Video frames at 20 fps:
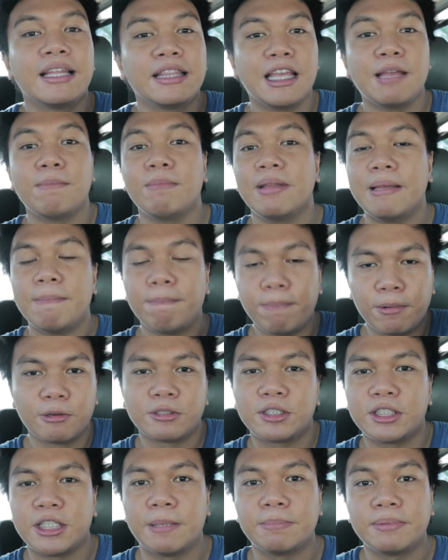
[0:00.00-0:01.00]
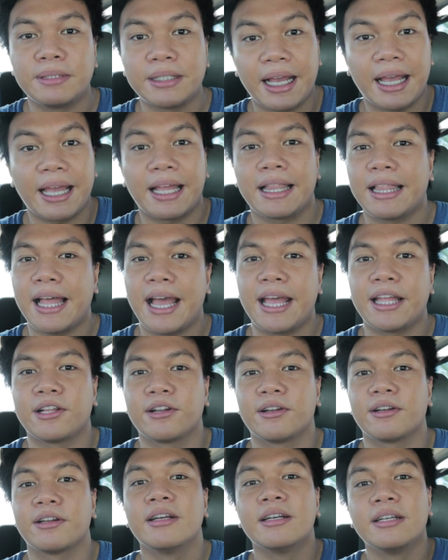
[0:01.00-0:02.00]
Namely, blue chip, second
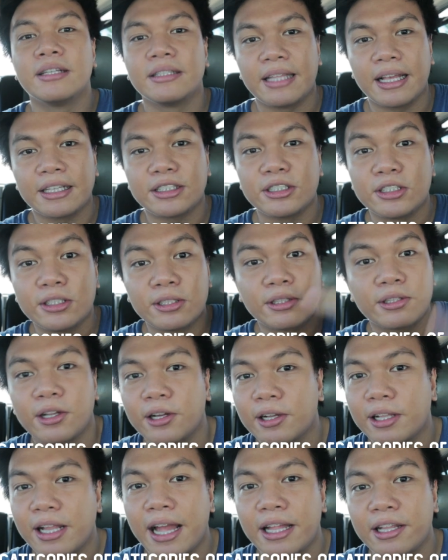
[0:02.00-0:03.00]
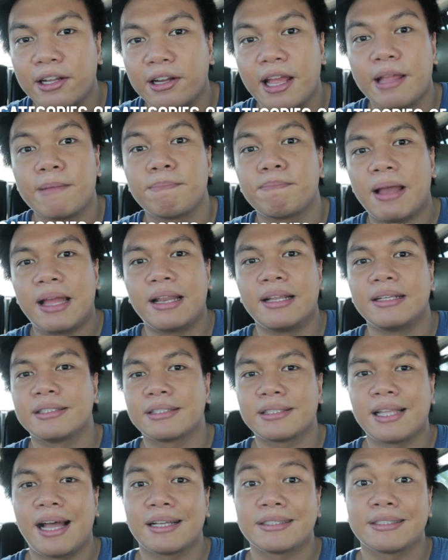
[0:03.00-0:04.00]
liner, next is the third liner, and penny
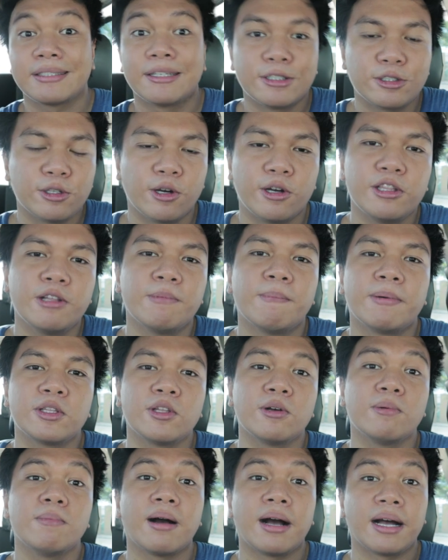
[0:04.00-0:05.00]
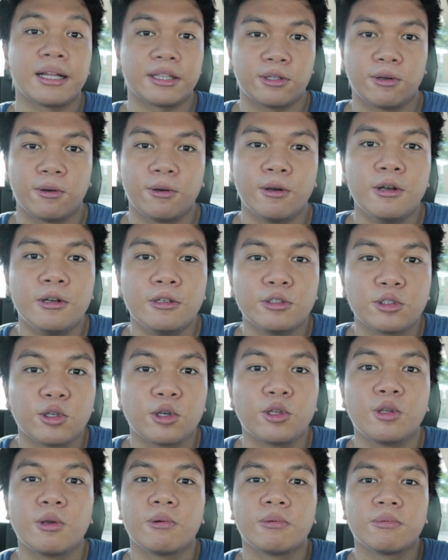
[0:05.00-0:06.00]
stocks. So ano ba itong mga to?
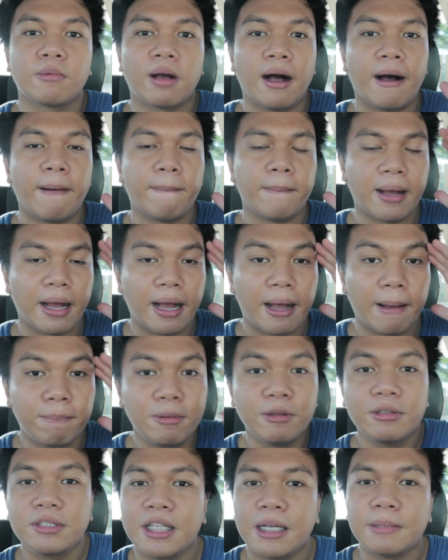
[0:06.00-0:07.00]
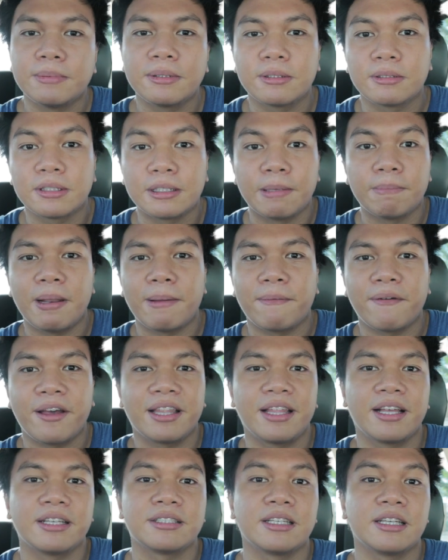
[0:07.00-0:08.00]
So yung mga blue chips, to
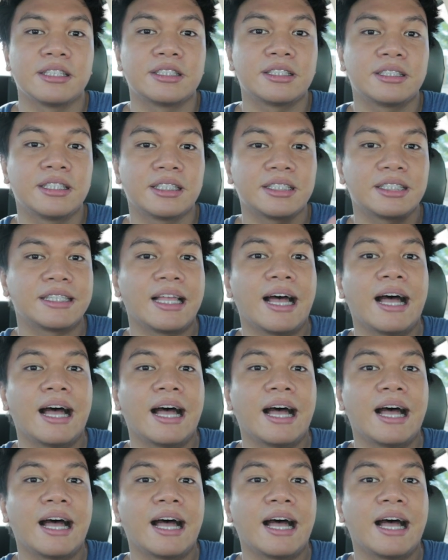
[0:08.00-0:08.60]
simplify this, it's just